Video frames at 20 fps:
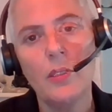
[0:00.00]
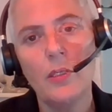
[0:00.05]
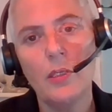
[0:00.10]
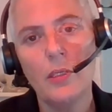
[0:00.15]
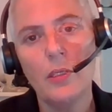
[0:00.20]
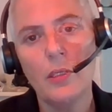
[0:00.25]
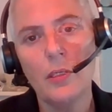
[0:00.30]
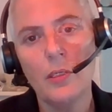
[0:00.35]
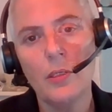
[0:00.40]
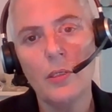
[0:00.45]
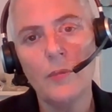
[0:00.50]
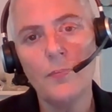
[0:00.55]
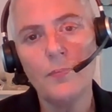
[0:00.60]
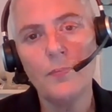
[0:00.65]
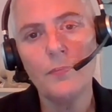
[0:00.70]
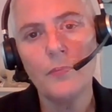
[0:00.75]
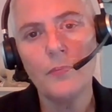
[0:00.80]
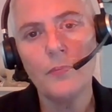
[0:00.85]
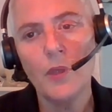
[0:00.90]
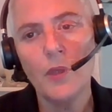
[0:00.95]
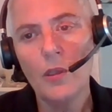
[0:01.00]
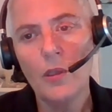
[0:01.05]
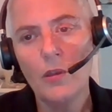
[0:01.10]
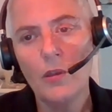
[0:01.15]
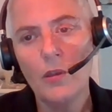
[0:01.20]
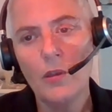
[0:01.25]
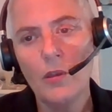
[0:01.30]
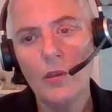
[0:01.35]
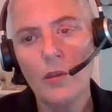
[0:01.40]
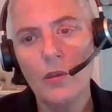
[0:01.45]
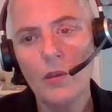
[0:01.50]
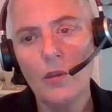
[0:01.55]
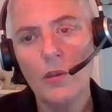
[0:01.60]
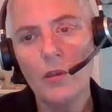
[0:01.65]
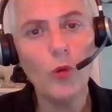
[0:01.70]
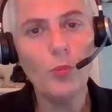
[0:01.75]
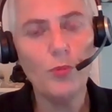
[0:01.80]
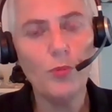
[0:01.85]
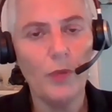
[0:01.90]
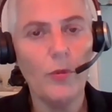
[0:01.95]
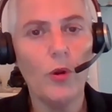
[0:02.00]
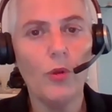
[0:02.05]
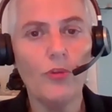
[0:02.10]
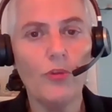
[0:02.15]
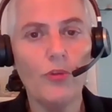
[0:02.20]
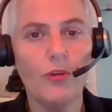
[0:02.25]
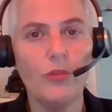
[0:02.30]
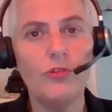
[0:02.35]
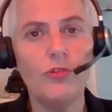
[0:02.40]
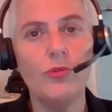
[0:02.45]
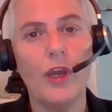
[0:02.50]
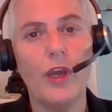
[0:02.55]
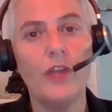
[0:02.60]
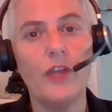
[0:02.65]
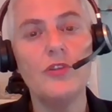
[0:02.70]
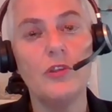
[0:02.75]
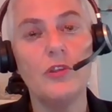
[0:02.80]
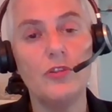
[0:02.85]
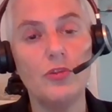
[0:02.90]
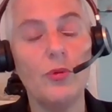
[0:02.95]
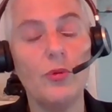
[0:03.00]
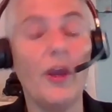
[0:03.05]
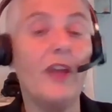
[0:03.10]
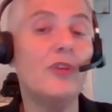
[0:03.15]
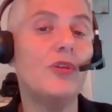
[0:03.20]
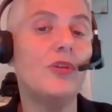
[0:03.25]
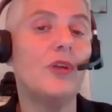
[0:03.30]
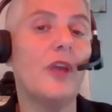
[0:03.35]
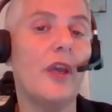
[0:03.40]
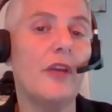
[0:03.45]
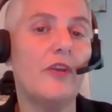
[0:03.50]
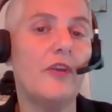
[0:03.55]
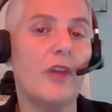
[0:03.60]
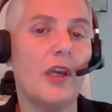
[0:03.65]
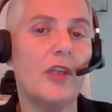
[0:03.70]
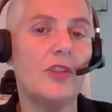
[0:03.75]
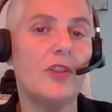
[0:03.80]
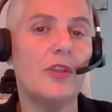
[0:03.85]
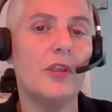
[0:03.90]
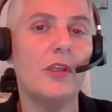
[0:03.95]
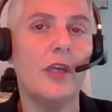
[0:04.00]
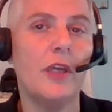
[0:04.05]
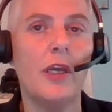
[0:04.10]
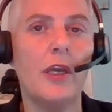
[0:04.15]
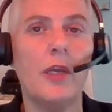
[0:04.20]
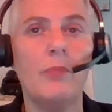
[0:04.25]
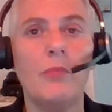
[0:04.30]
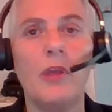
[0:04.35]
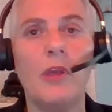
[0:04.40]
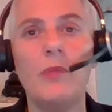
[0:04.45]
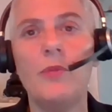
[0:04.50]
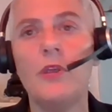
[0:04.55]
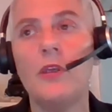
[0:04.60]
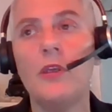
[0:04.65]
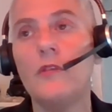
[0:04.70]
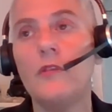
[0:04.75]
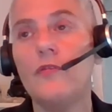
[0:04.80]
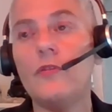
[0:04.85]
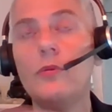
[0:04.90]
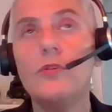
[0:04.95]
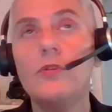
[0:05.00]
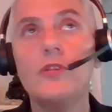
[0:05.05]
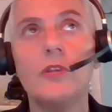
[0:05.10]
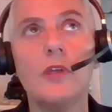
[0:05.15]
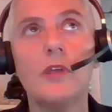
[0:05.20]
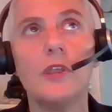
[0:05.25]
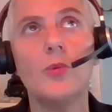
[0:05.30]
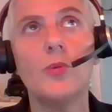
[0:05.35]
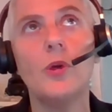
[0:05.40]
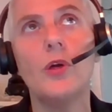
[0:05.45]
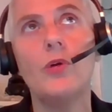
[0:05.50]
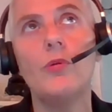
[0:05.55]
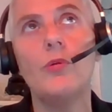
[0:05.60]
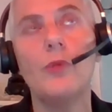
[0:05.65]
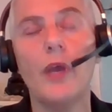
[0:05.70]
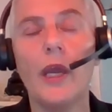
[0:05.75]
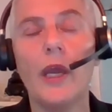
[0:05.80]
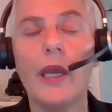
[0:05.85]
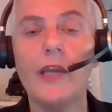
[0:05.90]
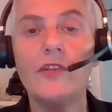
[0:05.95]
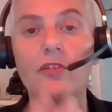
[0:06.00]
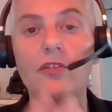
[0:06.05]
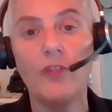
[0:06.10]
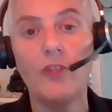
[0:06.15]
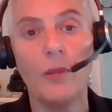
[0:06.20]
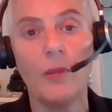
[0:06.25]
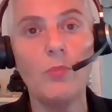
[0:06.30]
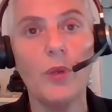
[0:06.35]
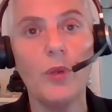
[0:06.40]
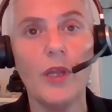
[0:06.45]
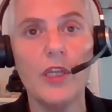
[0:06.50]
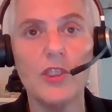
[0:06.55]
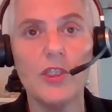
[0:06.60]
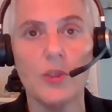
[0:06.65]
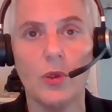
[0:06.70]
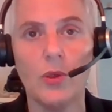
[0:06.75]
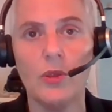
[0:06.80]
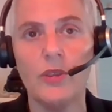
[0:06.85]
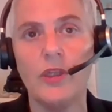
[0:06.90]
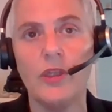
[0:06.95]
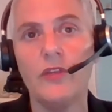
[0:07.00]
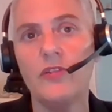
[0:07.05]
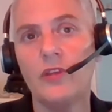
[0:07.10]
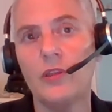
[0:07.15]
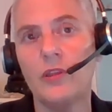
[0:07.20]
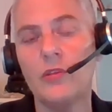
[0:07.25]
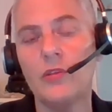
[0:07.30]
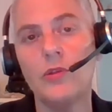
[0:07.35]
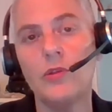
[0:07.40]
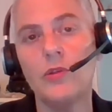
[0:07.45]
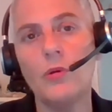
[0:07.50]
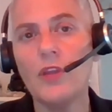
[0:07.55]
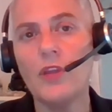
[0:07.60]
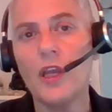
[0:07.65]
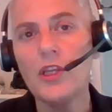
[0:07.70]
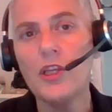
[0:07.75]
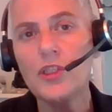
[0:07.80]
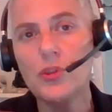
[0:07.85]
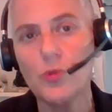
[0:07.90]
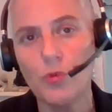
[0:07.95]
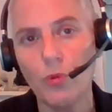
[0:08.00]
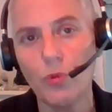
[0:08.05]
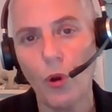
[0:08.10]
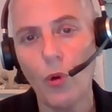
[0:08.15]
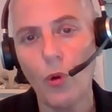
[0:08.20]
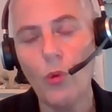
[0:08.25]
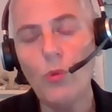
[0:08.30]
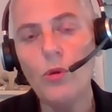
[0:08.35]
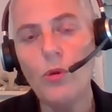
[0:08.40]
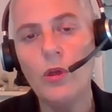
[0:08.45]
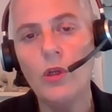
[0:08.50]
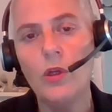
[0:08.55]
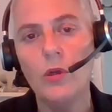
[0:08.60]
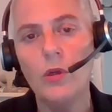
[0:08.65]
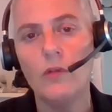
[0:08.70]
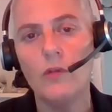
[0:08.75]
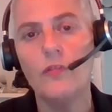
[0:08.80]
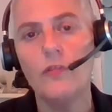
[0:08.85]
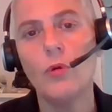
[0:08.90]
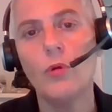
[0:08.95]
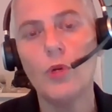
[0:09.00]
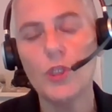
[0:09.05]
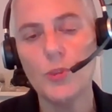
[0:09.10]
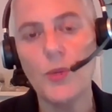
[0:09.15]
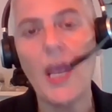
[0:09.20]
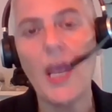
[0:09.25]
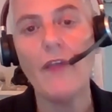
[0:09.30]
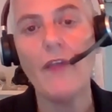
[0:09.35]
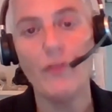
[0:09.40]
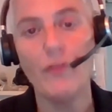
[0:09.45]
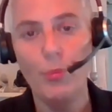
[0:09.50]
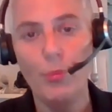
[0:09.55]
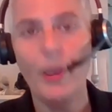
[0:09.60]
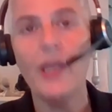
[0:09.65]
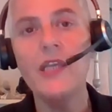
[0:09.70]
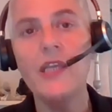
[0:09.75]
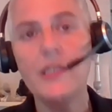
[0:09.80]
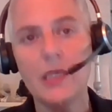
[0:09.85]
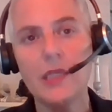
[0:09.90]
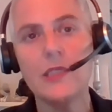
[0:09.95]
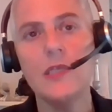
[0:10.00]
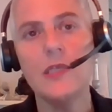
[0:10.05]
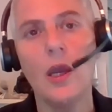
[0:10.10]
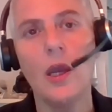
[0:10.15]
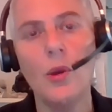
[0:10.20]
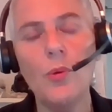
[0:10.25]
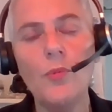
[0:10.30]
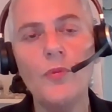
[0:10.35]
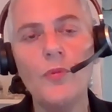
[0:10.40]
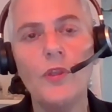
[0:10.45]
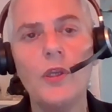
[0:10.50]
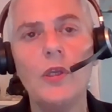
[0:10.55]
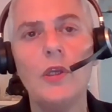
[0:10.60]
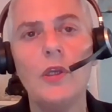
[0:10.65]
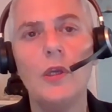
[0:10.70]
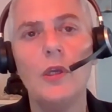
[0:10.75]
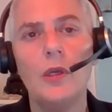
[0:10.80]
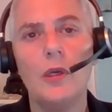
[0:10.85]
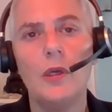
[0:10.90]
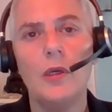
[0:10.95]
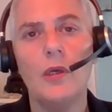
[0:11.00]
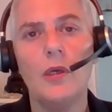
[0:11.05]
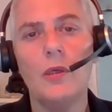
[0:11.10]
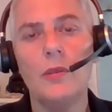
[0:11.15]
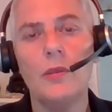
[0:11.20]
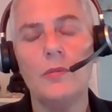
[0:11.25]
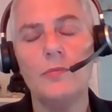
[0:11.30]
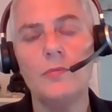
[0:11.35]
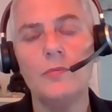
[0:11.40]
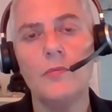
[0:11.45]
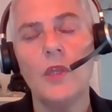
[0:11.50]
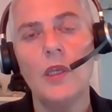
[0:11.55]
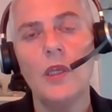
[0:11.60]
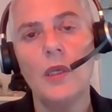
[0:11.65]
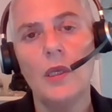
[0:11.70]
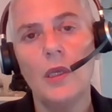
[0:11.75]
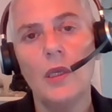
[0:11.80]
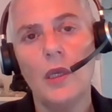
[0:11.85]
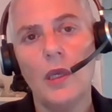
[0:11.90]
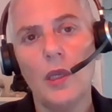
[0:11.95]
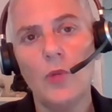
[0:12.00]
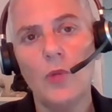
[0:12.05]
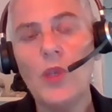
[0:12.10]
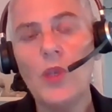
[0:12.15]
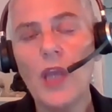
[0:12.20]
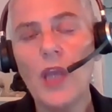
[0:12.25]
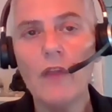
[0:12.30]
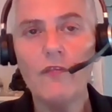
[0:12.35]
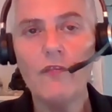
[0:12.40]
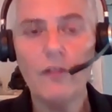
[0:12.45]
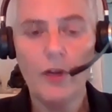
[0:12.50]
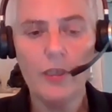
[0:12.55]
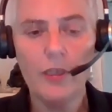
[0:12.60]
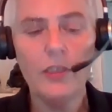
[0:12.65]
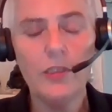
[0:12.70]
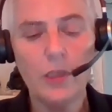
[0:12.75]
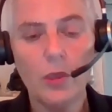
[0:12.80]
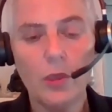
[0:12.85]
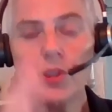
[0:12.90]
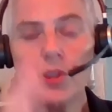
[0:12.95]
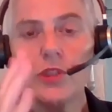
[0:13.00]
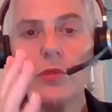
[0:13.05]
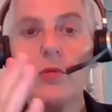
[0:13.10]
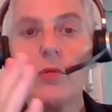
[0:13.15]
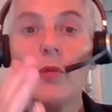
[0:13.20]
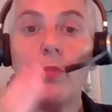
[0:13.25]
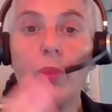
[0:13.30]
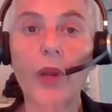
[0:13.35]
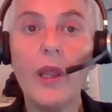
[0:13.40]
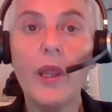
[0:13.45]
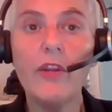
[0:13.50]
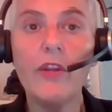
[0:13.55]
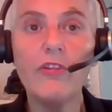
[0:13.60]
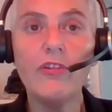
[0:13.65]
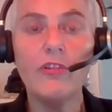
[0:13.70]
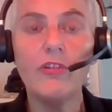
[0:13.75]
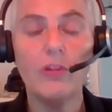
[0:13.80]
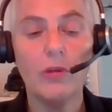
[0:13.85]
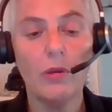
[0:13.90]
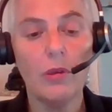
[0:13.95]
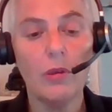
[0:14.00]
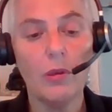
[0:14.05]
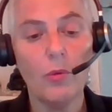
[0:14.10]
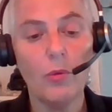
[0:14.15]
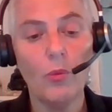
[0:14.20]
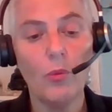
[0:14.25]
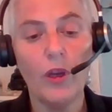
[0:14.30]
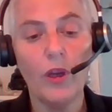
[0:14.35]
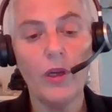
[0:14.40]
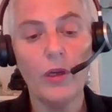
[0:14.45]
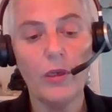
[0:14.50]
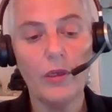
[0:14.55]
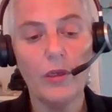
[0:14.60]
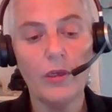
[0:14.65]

to help them also to educate actually, and maybe in the future as well add templates on it. And you know, it has to grow. Of course, we have a basis now, and we have finally also a place where